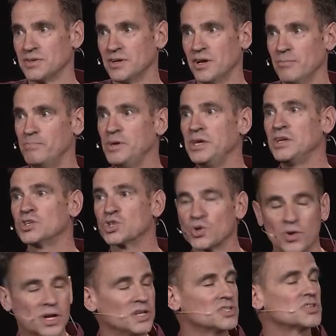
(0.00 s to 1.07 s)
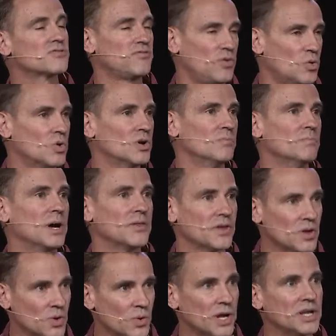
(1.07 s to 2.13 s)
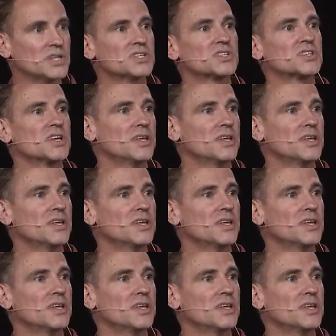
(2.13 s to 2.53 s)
of being transformed by the grace